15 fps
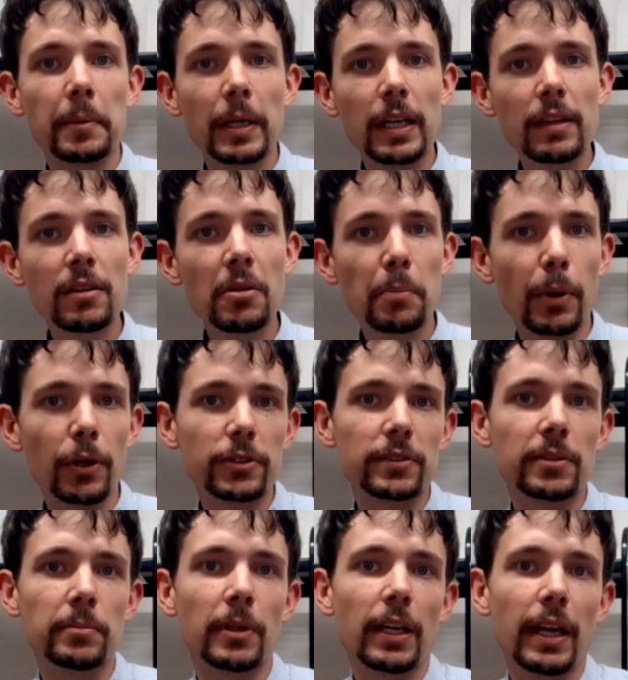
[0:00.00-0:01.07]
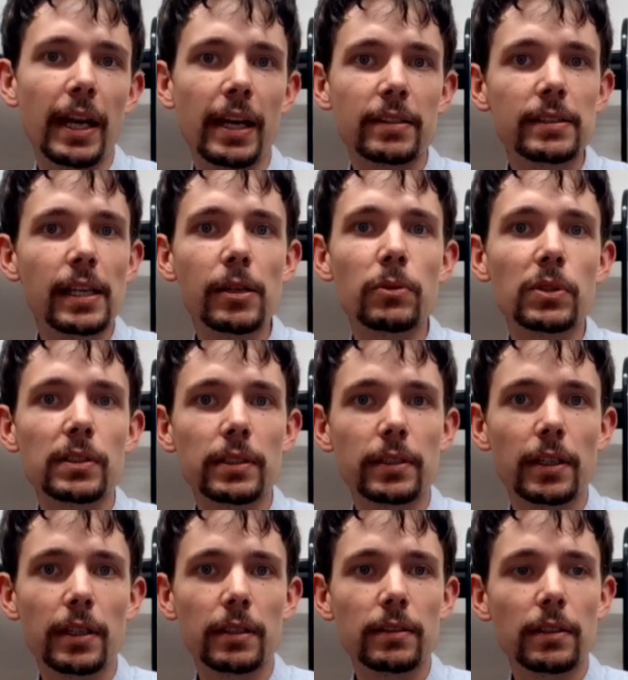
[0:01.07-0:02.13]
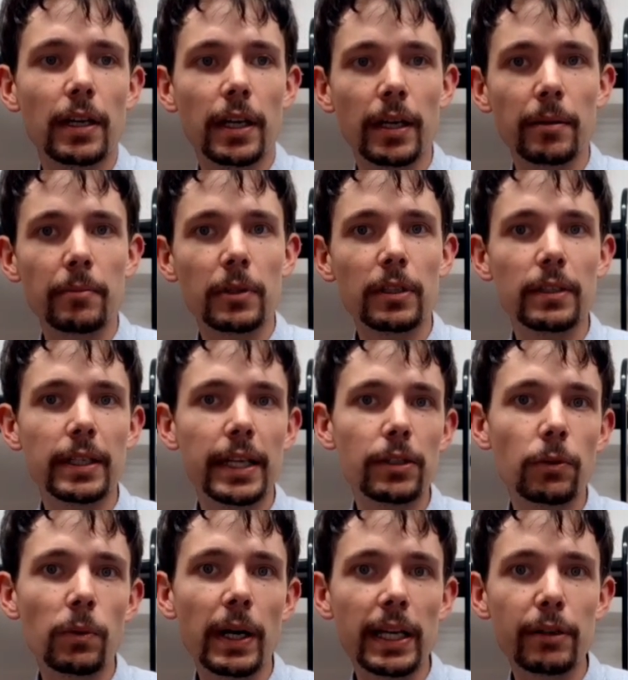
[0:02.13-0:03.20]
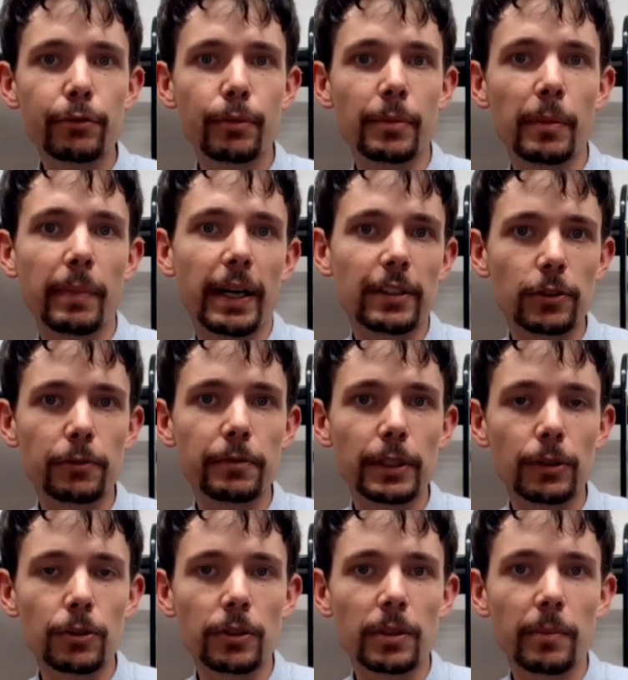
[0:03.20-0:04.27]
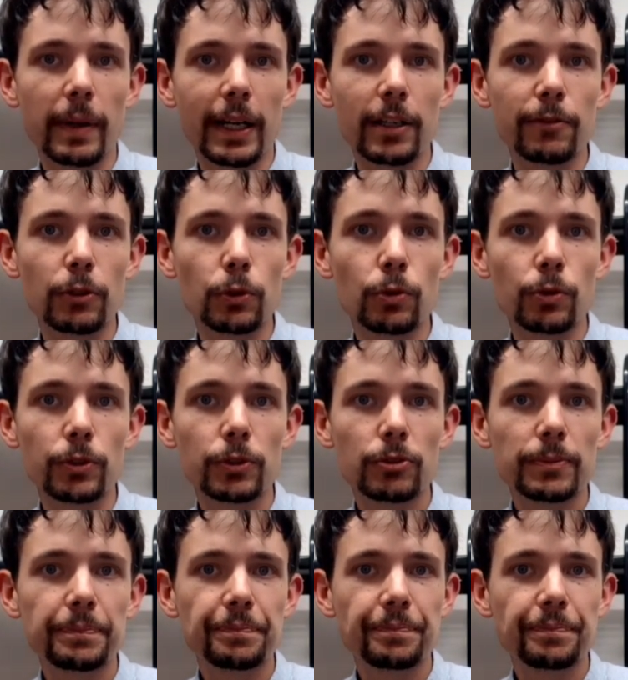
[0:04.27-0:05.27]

in the bottom as he was led away from the battlefield on the back of a horse.